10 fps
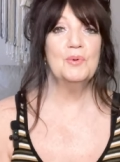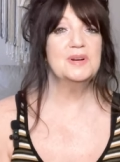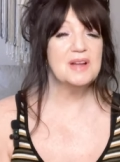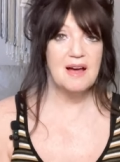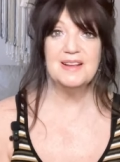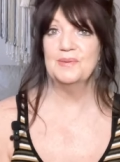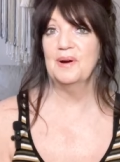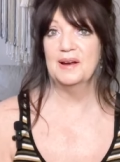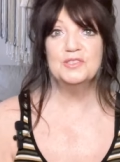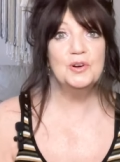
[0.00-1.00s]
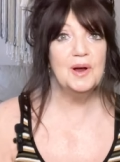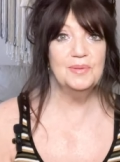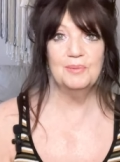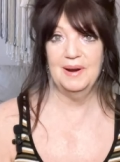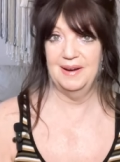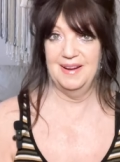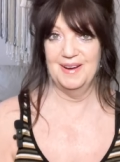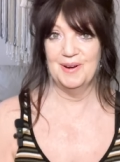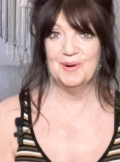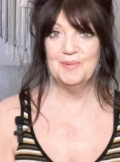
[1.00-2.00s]
There were times when I turned on the
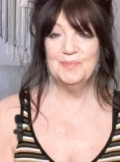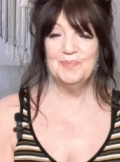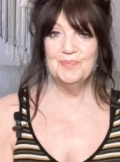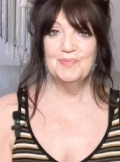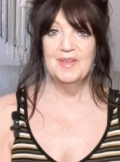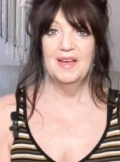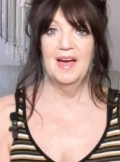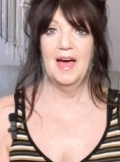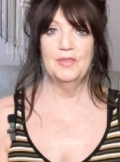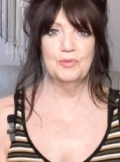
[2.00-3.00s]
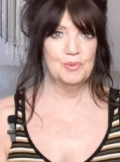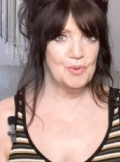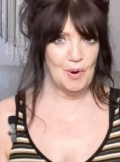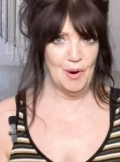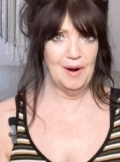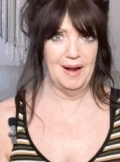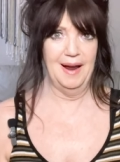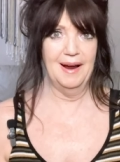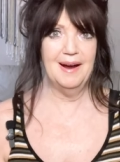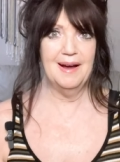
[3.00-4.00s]
radio and through the
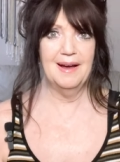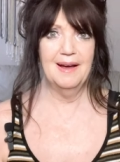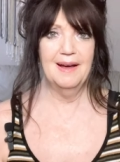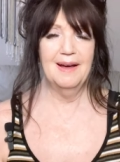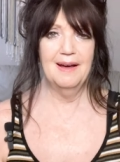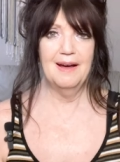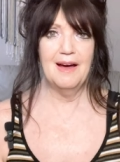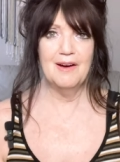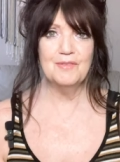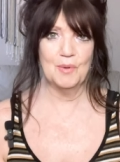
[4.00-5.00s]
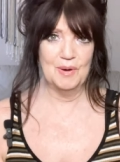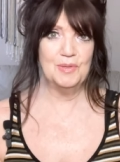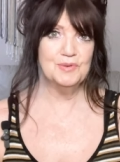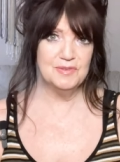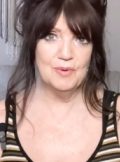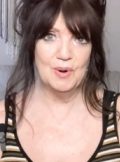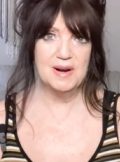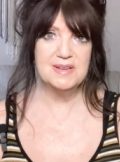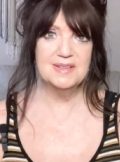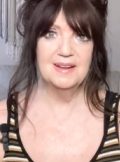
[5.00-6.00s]
heartache of going through
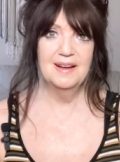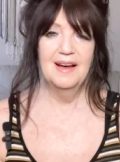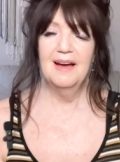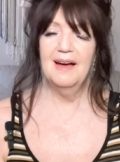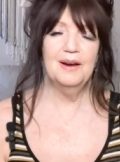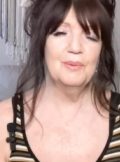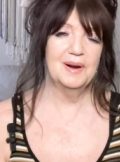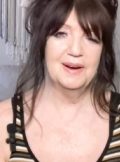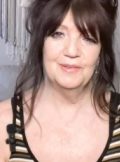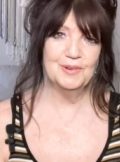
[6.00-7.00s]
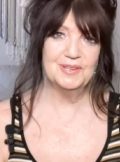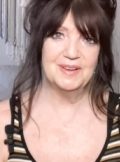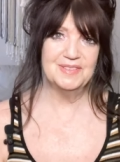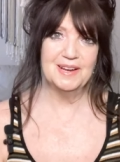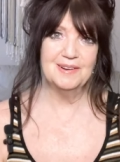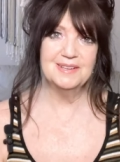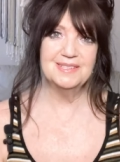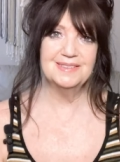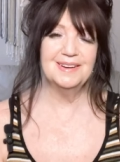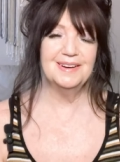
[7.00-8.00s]
divorce, I didn't want to hear those love
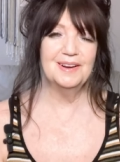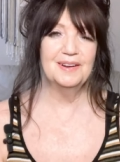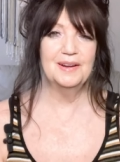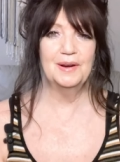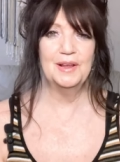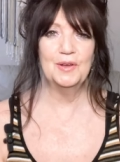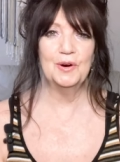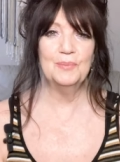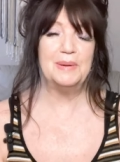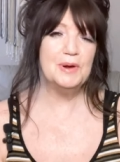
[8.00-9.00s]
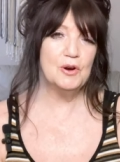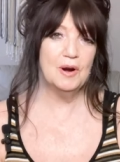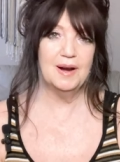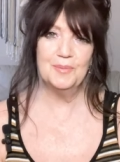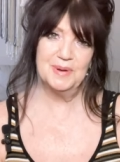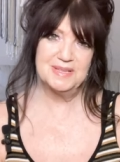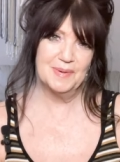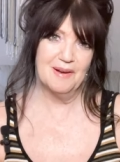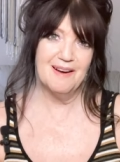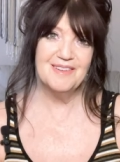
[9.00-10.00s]
songs. You know, it either made me cry or
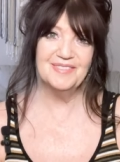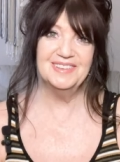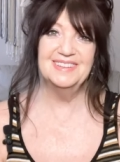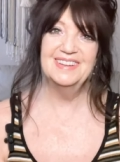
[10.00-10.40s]
pissed me off.